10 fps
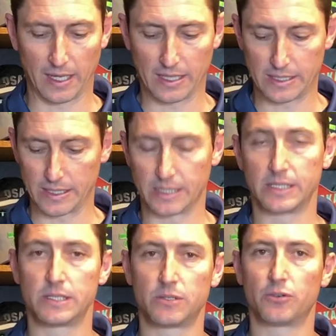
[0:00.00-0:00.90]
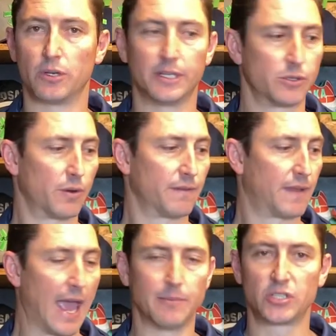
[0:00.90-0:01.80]
it is truly sort of
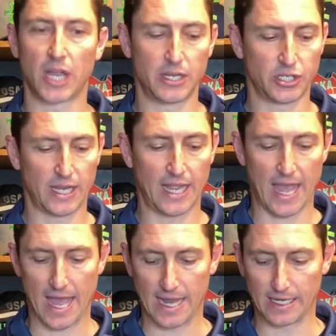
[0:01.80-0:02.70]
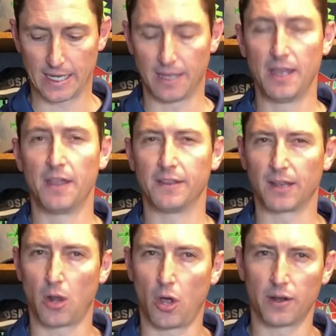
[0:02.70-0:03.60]
game-changing, and there's a
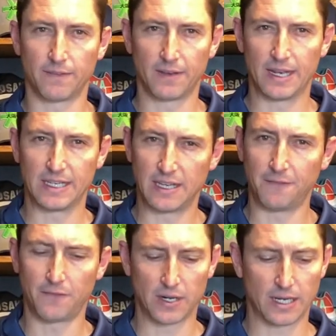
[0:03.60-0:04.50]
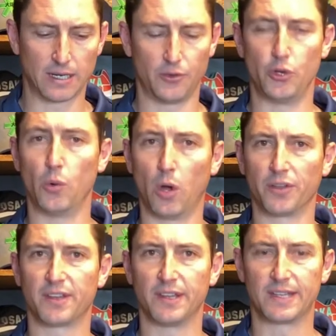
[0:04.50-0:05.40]
lot of different little
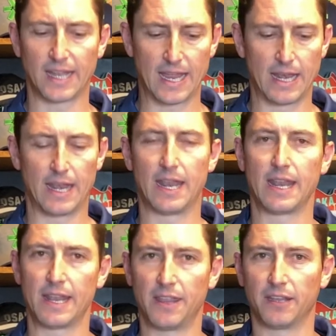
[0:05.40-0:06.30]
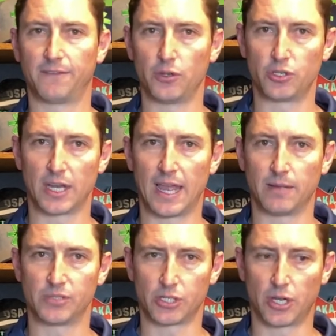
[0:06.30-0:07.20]
nuances in this FutureLab.
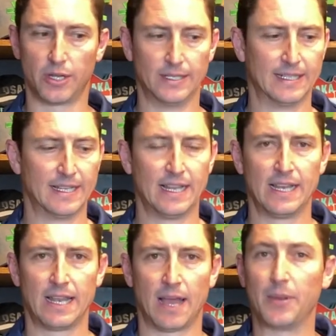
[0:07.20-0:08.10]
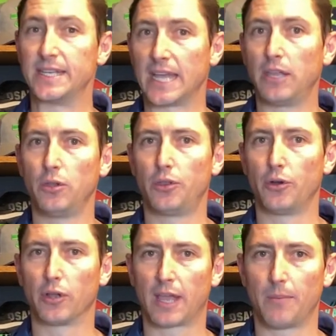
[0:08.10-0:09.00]
So I'm going to take you through
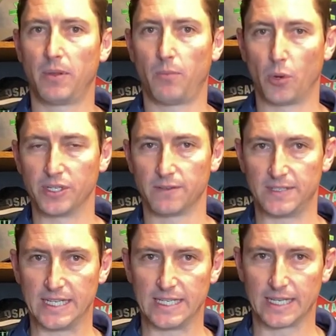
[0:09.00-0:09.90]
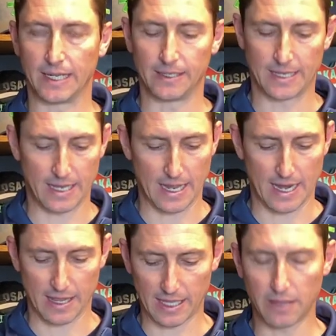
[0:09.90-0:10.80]
a couple points of detail, and I
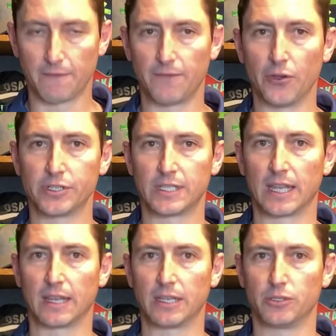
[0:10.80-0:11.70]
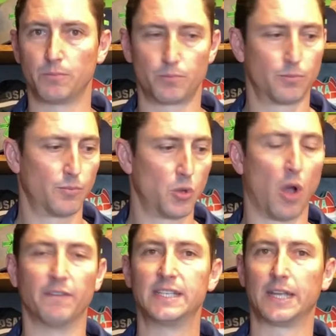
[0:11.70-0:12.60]
think the first thing that you're
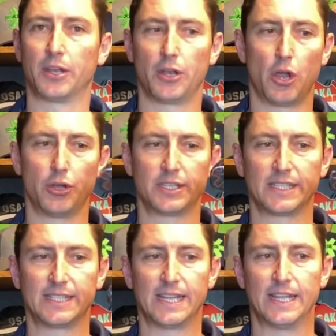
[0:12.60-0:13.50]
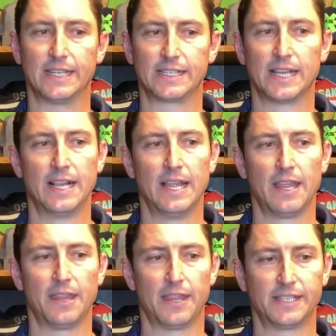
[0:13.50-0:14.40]
obviously going to notice is
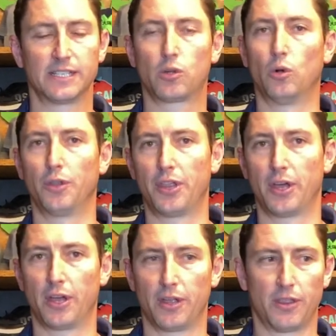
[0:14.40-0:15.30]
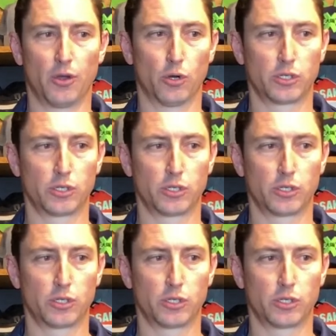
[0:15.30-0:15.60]
this is called the hook